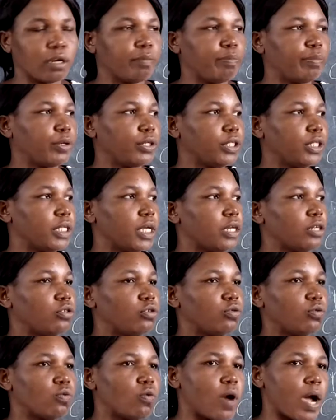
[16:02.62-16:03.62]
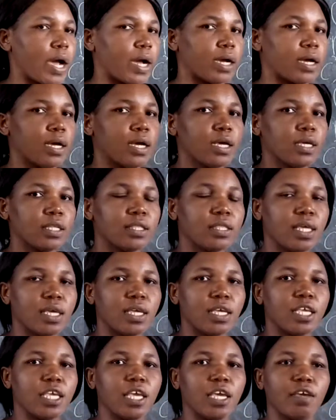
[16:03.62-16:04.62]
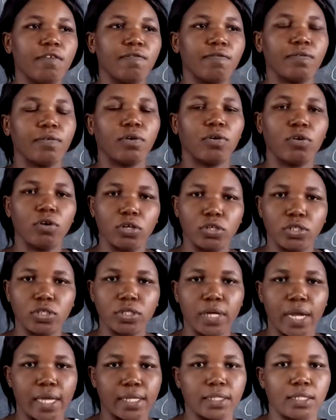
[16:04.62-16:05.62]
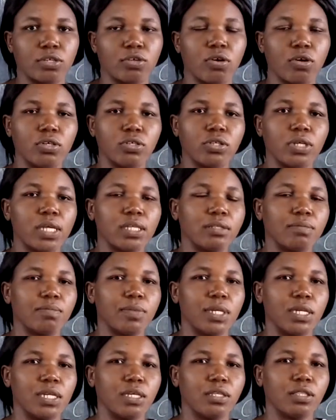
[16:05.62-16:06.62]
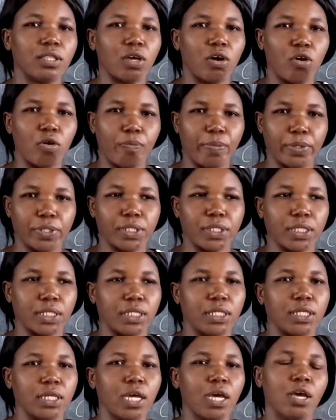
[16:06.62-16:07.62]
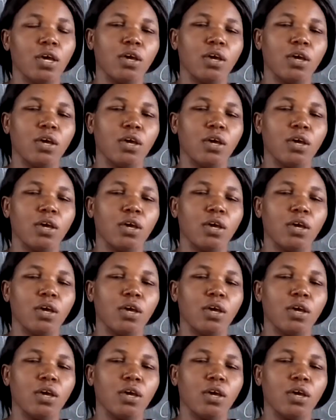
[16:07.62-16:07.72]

reported to work. They give contrast. Contrast meaning the opposite.